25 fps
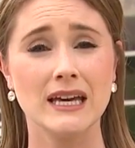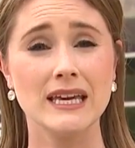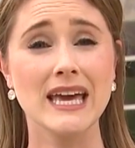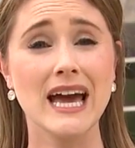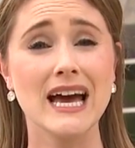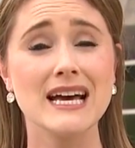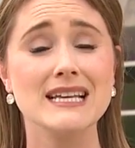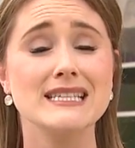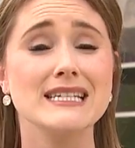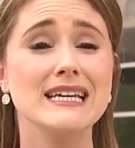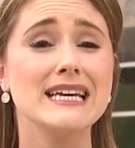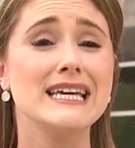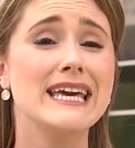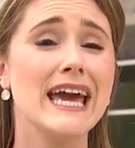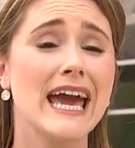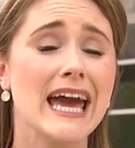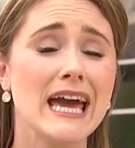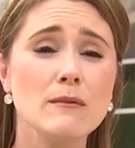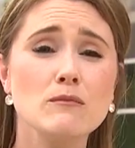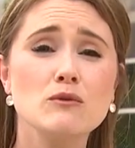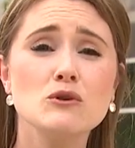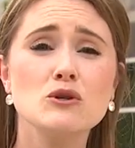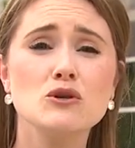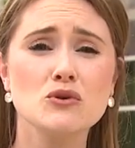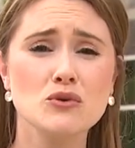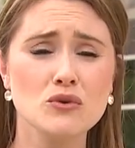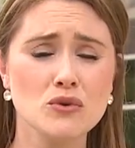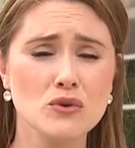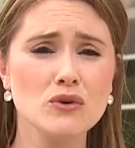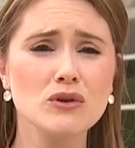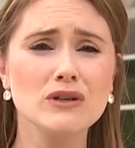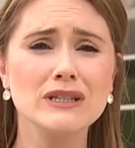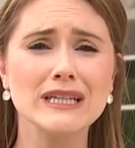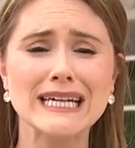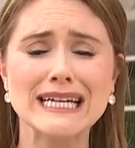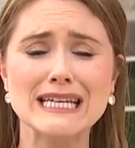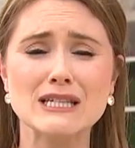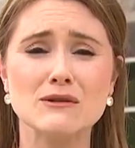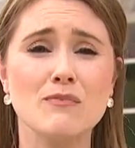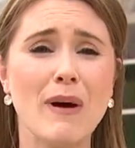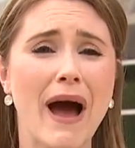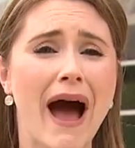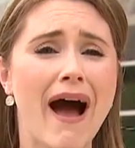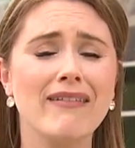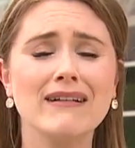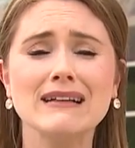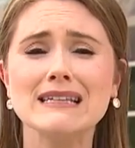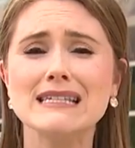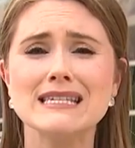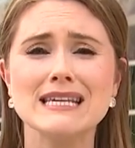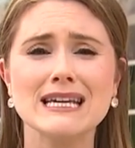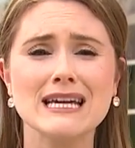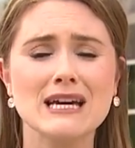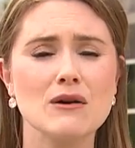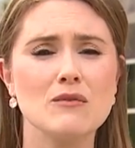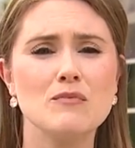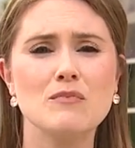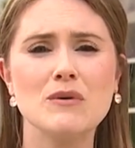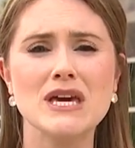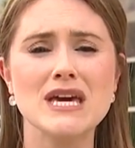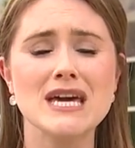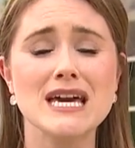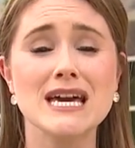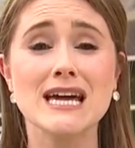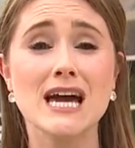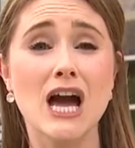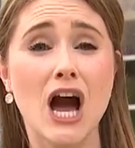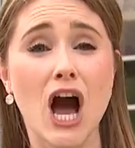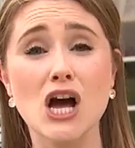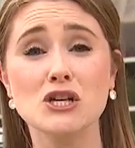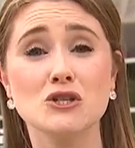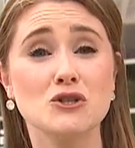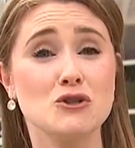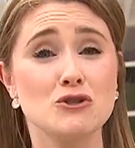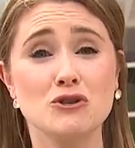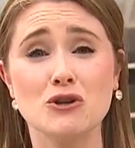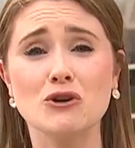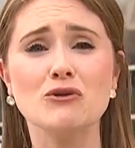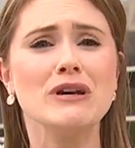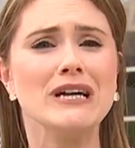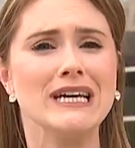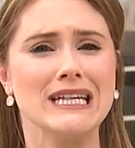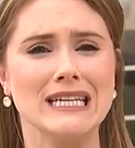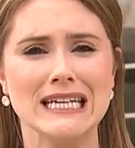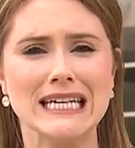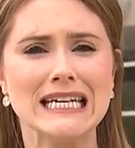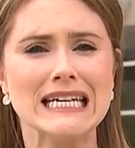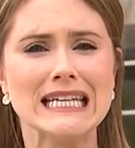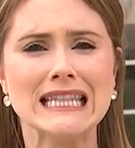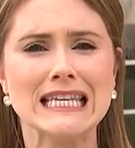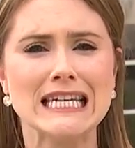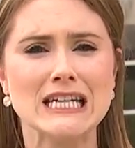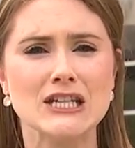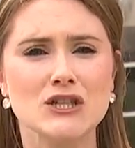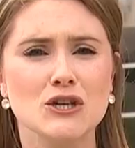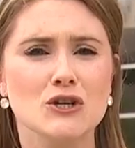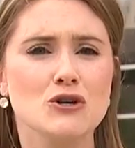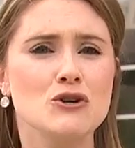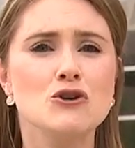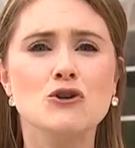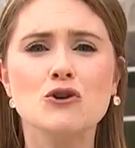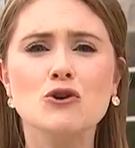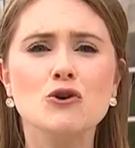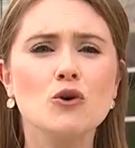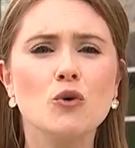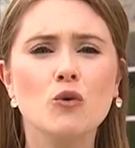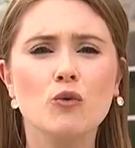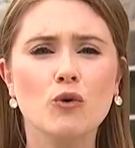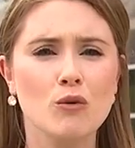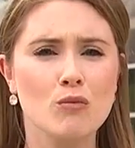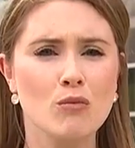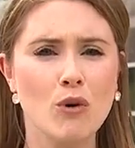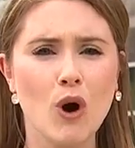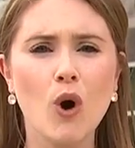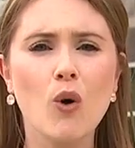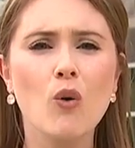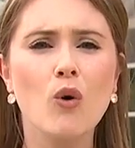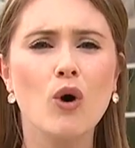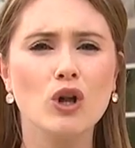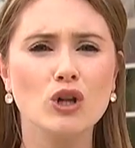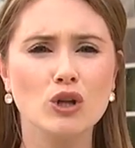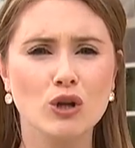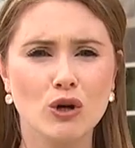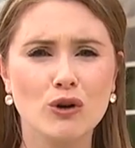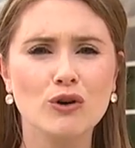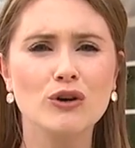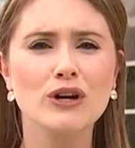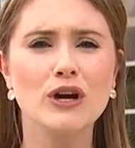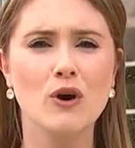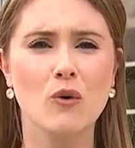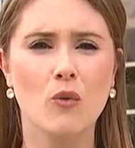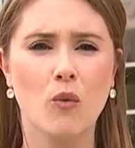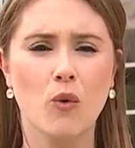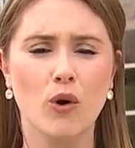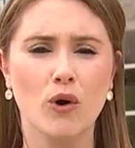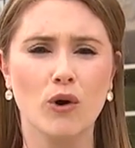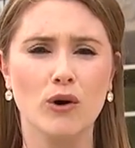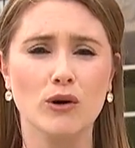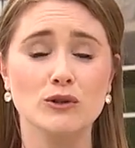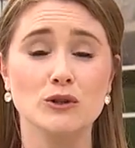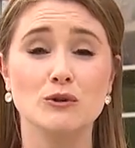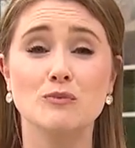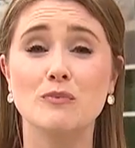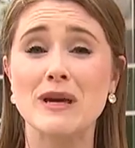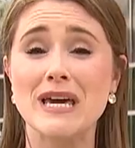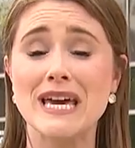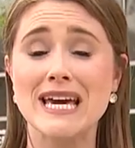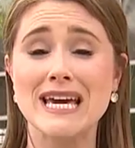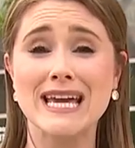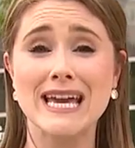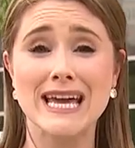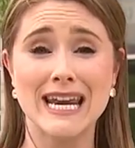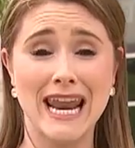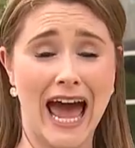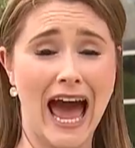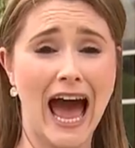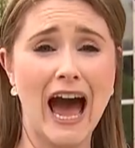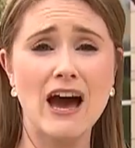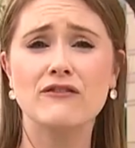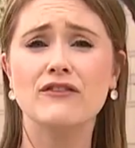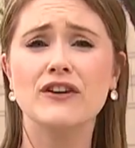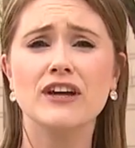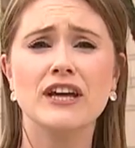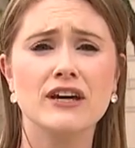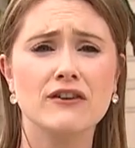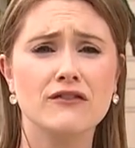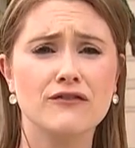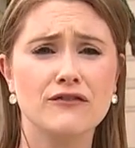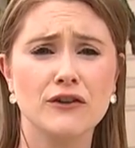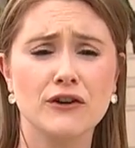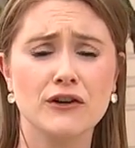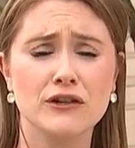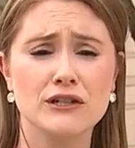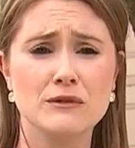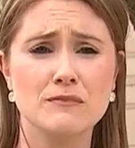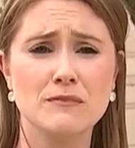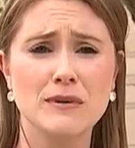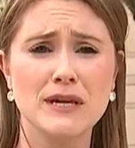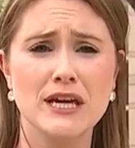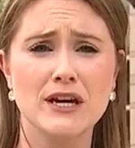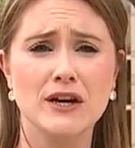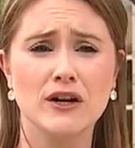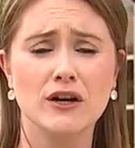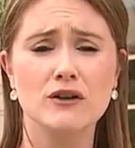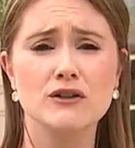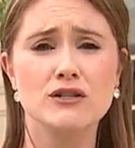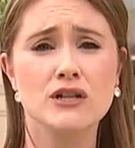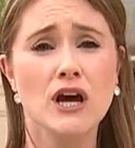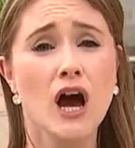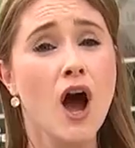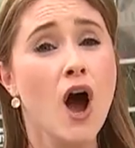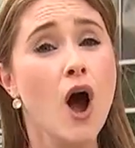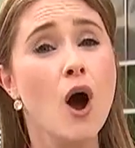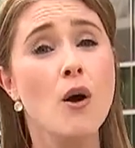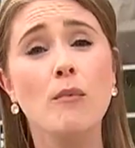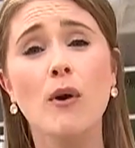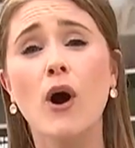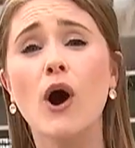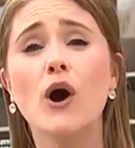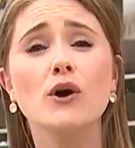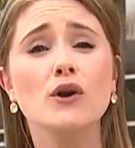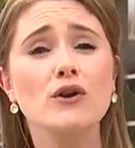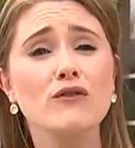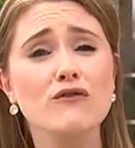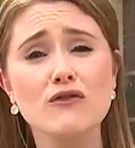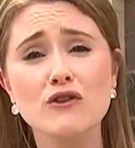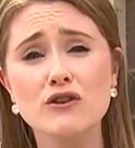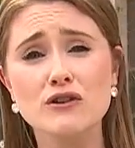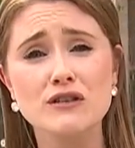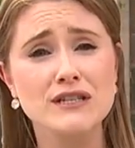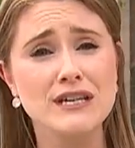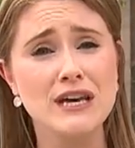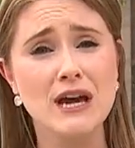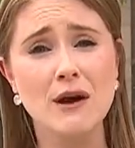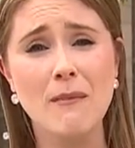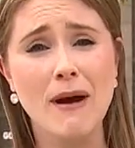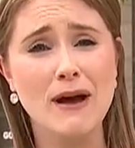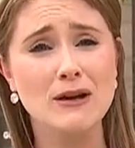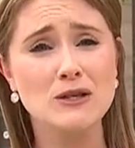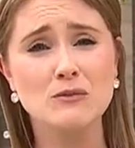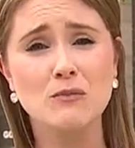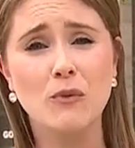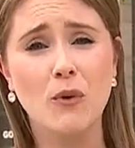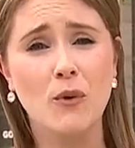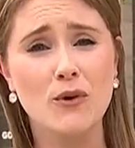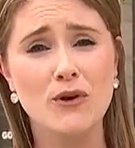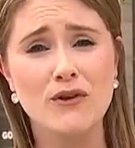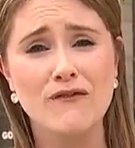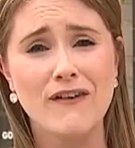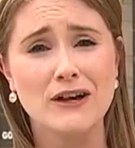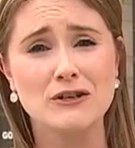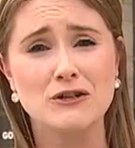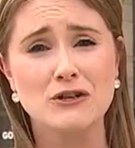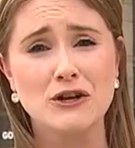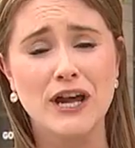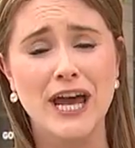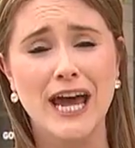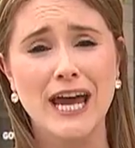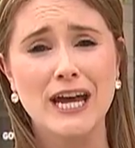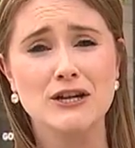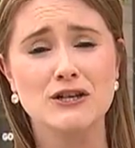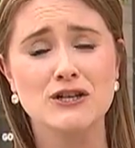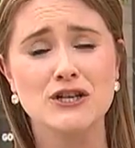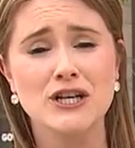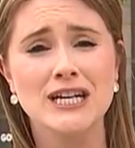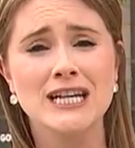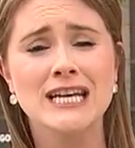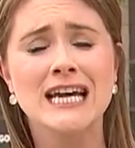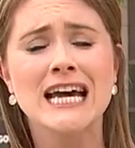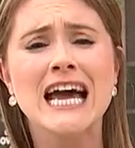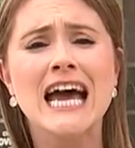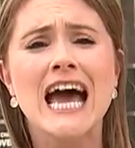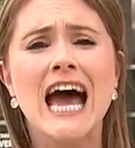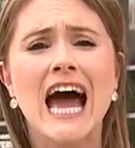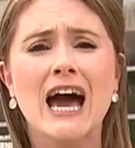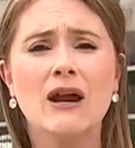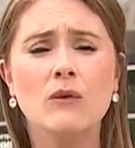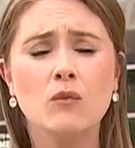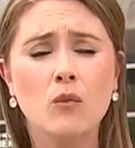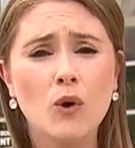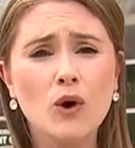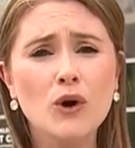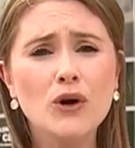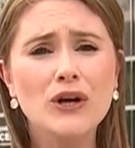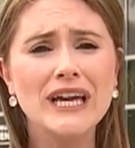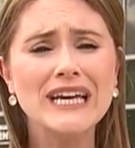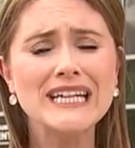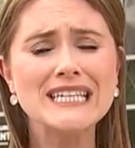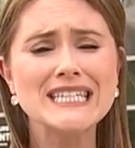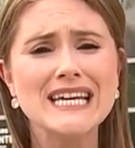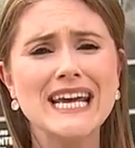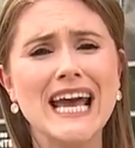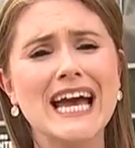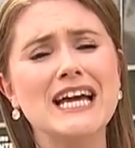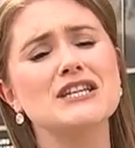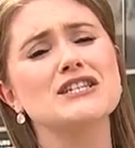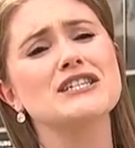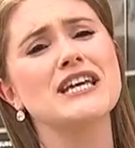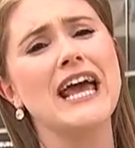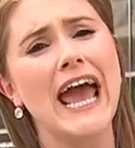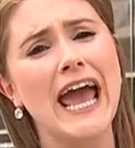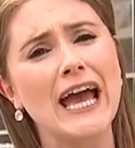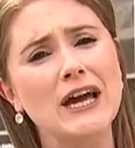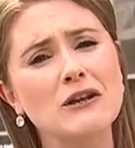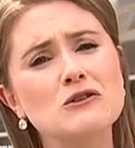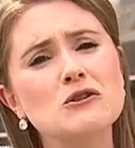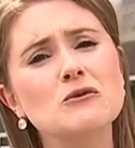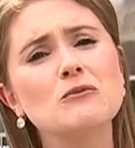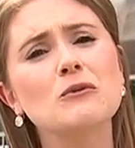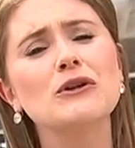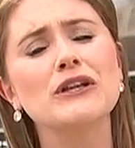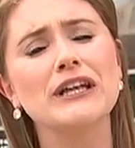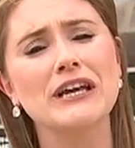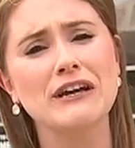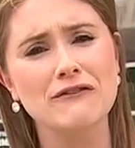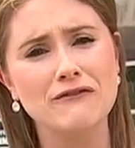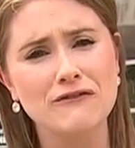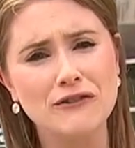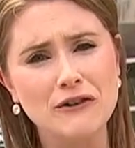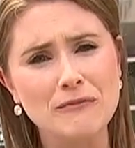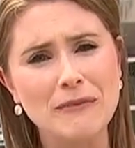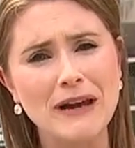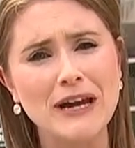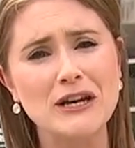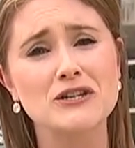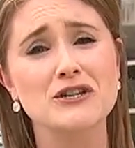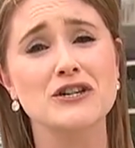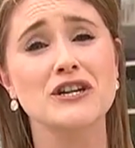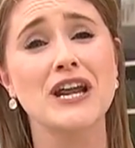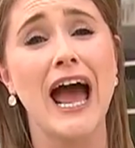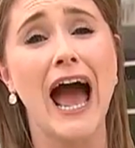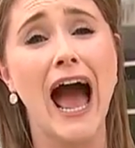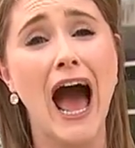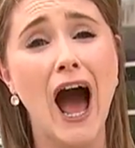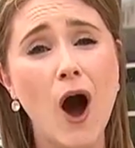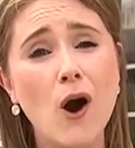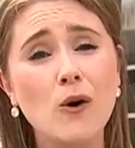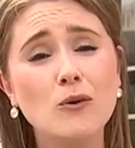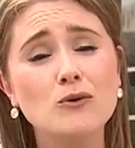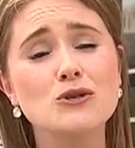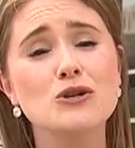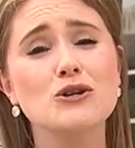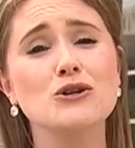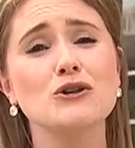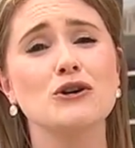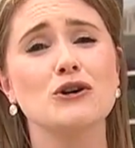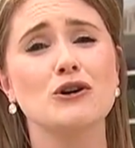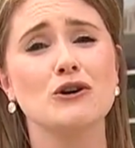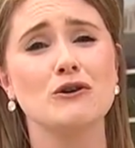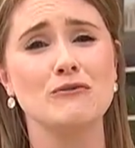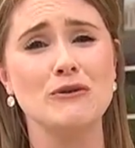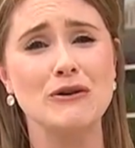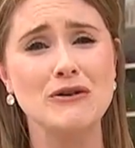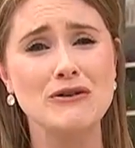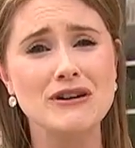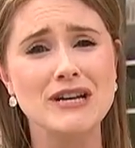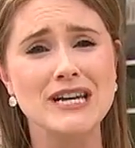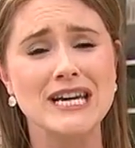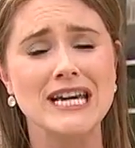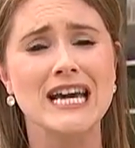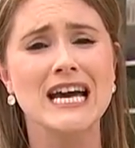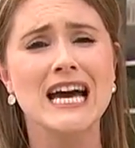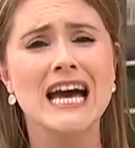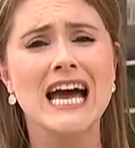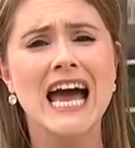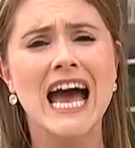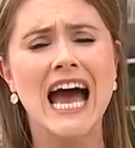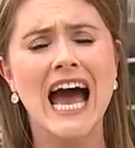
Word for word: Yes, Gabe Schul is balancing being a student in this new remote learning world, being an advocate for his peers, part of the CMS Board of Education, and working to get tangible information out to the community.